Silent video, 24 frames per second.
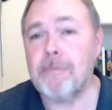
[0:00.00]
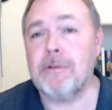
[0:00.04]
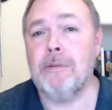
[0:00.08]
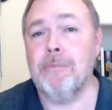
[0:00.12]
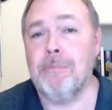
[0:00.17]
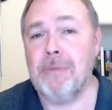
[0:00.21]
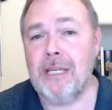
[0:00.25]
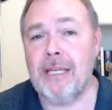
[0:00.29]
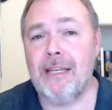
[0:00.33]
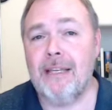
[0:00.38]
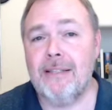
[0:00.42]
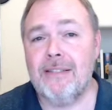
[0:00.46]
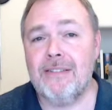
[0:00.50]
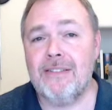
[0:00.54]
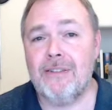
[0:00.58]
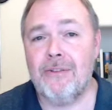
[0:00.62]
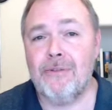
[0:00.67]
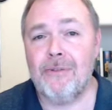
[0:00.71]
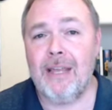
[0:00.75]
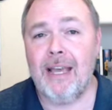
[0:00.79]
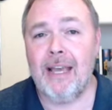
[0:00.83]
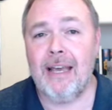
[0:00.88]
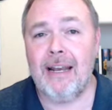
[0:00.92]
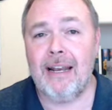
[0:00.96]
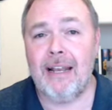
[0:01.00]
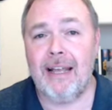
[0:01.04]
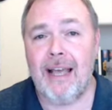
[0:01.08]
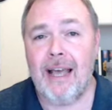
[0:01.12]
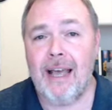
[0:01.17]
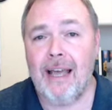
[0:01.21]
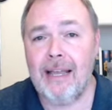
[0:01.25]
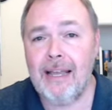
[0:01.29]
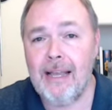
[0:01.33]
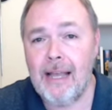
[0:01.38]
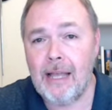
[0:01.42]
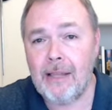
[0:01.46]
me so that
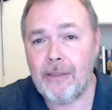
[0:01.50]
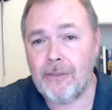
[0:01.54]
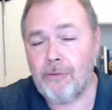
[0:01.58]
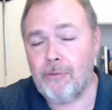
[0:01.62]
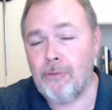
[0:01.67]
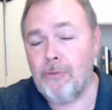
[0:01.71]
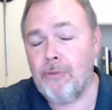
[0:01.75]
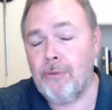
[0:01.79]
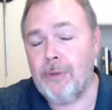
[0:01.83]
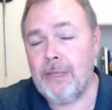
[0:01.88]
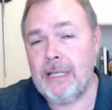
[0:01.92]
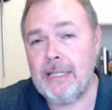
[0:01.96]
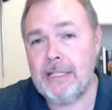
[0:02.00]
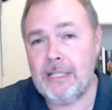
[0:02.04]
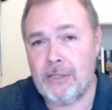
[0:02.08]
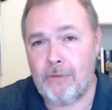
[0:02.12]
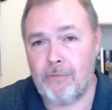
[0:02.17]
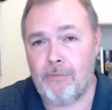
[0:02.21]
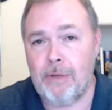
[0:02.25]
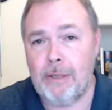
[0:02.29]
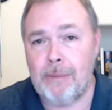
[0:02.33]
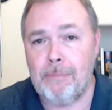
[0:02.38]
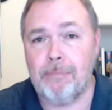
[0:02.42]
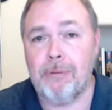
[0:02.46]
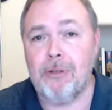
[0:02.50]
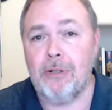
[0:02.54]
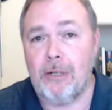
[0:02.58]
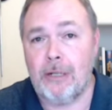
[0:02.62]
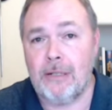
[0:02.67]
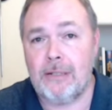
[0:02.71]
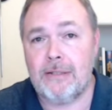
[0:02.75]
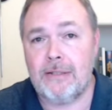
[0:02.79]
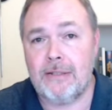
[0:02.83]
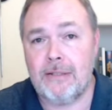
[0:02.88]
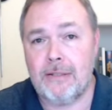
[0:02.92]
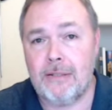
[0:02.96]
I got through these three
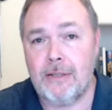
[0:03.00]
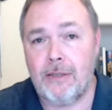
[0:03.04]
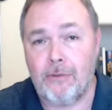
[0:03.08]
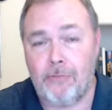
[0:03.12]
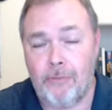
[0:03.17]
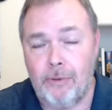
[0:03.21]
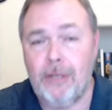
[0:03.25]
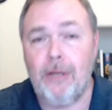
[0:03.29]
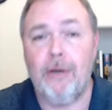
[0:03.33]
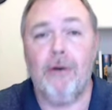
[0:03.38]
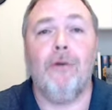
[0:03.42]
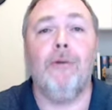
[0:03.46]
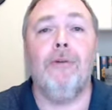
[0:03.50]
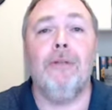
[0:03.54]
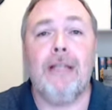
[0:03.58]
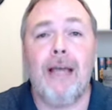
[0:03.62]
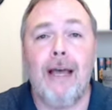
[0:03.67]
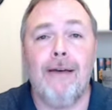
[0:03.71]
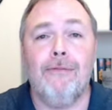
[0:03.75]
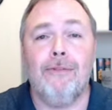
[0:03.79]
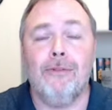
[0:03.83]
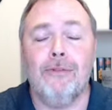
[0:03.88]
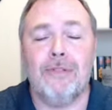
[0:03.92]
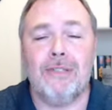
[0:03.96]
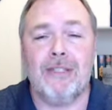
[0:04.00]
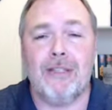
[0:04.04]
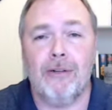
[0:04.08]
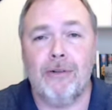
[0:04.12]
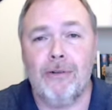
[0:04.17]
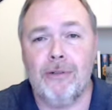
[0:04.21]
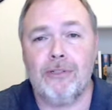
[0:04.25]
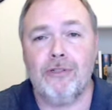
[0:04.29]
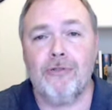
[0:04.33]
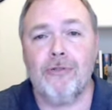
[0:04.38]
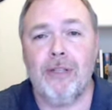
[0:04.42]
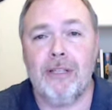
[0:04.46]
books, three whole novels, the
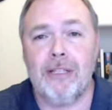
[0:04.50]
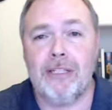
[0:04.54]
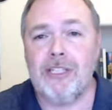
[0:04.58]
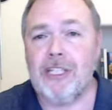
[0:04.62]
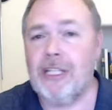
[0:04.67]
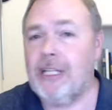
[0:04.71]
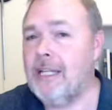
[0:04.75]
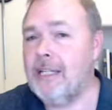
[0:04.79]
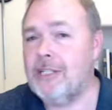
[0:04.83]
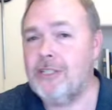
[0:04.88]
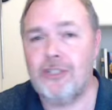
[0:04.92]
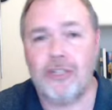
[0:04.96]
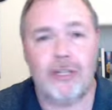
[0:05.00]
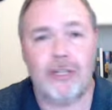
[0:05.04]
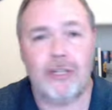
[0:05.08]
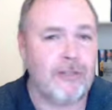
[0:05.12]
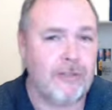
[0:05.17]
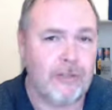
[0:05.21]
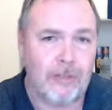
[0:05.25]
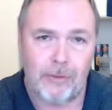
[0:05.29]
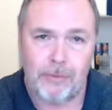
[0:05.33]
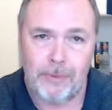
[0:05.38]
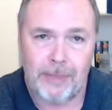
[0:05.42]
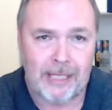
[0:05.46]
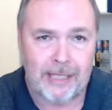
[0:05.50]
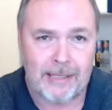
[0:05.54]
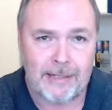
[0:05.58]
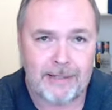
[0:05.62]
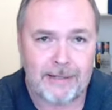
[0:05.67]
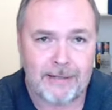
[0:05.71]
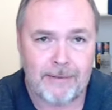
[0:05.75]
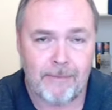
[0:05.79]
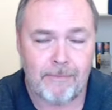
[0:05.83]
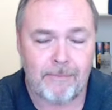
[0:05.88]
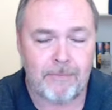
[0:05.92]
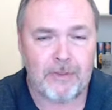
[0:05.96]
whole trilogy in just two
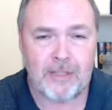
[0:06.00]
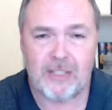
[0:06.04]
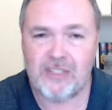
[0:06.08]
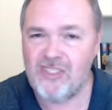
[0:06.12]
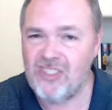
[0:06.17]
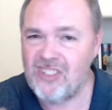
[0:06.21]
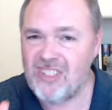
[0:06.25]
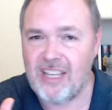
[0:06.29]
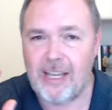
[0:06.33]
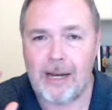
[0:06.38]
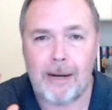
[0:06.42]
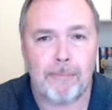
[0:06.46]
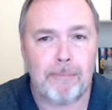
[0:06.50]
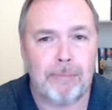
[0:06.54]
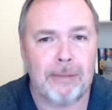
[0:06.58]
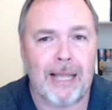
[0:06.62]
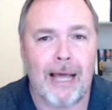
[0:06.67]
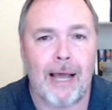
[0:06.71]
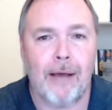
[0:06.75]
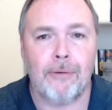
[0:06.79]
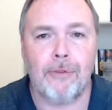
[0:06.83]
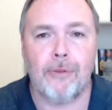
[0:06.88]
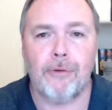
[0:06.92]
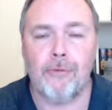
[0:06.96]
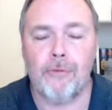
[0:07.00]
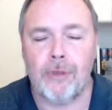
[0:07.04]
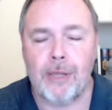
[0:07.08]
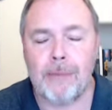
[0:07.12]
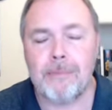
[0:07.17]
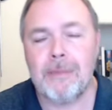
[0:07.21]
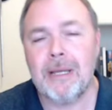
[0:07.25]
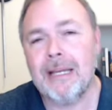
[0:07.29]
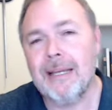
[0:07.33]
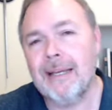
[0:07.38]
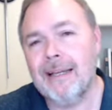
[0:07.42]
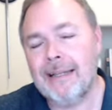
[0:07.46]
weeks. Just kind of plowed through
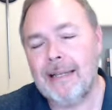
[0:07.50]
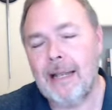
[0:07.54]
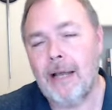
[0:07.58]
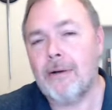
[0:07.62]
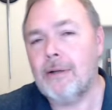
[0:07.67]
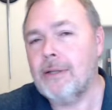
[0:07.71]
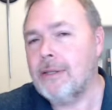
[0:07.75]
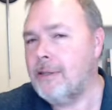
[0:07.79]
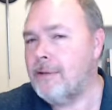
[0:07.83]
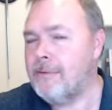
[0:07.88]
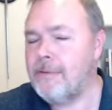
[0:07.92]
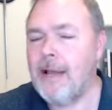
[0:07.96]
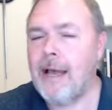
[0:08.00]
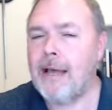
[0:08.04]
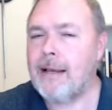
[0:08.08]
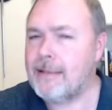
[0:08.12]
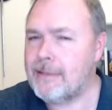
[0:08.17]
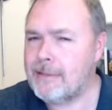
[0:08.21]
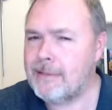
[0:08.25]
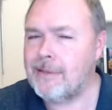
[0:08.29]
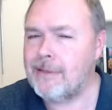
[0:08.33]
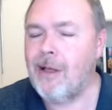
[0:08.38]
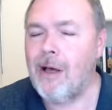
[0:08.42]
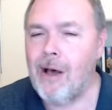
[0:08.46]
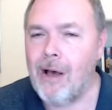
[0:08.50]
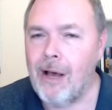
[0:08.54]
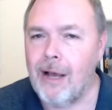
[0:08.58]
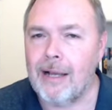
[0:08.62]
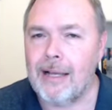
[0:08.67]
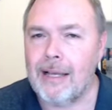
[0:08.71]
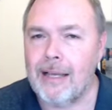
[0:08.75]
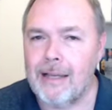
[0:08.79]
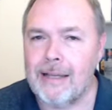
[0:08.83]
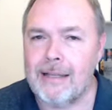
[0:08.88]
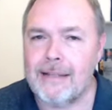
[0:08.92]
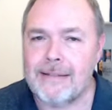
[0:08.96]
them. Now, they're not as long
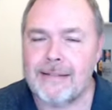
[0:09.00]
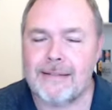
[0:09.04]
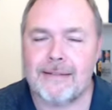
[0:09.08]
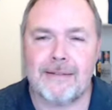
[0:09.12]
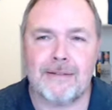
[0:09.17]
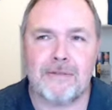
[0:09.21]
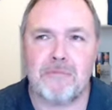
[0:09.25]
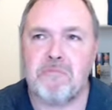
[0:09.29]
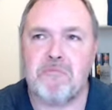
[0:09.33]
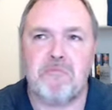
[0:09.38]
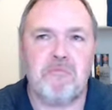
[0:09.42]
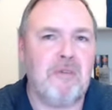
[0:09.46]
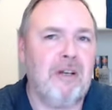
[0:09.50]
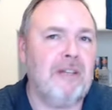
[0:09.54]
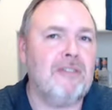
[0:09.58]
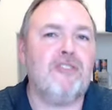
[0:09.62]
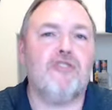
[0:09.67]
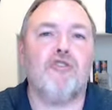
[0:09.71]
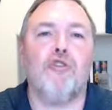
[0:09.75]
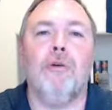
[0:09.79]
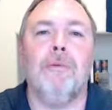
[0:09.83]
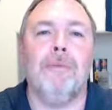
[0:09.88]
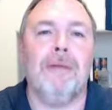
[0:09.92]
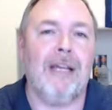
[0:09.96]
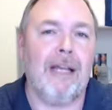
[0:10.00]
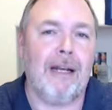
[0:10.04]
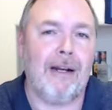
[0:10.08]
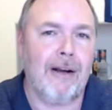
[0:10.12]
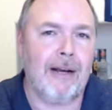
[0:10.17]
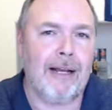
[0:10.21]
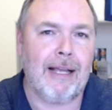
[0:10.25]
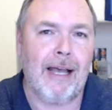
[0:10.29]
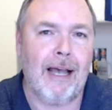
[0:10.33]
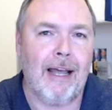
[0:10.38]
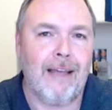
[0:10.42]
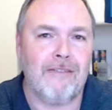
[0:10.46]
as a Stormlight
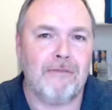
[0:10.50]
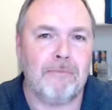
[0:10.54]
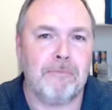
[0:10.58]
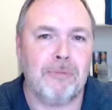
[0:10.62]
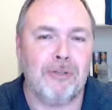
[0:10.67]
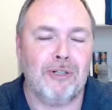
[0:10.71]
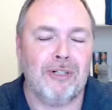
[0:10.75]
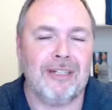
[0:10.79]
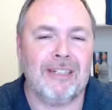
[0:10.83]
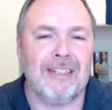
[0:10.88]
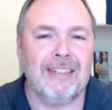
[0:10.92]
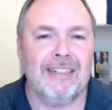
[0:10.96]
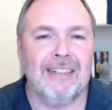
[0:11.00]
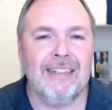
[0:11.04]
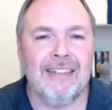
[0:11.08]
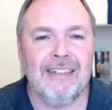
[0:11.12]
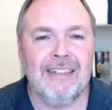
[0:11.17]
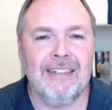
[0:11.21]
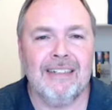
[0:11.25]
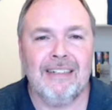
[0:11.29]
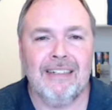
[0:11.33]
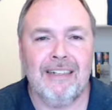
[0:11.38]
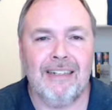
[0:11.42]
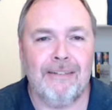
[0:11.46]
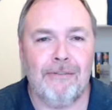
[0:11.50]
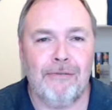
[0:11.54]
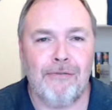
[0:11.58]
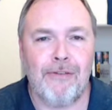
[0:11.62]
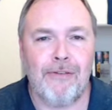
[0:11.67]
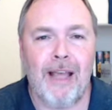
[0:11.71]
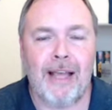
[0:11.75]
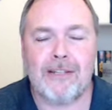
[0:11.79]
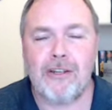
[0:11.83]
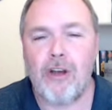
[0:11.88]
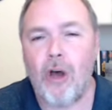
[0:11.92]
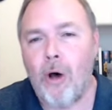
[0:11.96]
Archive book. In
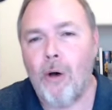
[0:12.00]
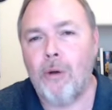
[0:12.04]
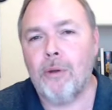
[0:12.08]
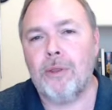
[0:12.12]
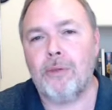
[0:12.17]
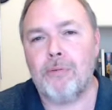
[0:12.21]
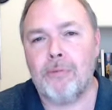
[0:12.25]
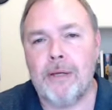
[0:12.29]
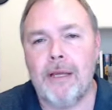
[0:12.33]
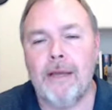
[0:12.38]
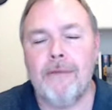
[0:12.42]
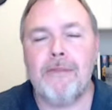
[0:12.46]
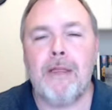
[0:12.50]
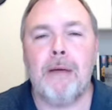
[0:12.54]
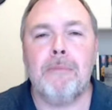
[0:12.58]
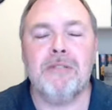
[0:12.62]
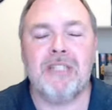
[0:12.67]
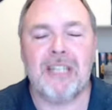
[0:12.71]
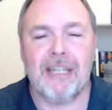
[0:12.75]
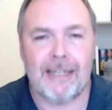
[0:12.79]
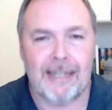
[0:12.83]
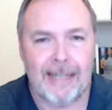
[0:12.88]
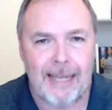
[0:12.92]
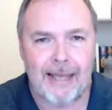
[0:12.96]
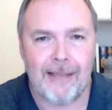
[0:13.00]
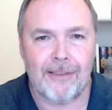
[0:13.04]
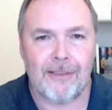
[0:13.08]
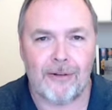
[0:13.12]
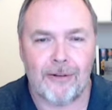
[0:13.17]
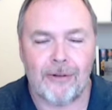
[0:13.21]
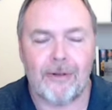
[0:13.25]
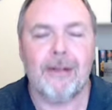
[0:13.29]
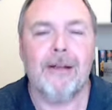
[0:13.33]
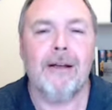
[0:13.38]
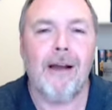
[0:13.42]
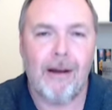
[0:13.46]
fact, all three of them
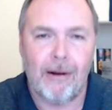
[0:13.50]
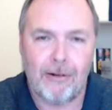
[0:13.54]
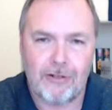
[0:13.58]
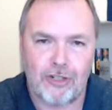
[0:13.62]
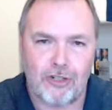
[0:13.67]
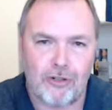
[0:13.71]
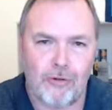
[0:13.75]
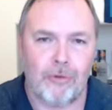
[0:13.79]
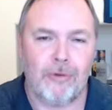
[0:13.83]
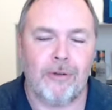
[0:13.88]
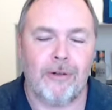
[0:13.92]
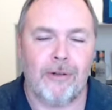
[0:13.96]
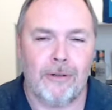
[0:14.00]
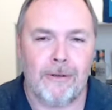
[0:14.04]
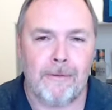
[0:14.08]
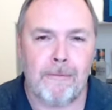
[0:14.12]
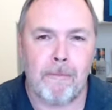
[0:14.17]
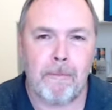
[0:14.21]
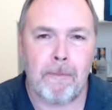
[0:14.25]
together are shorter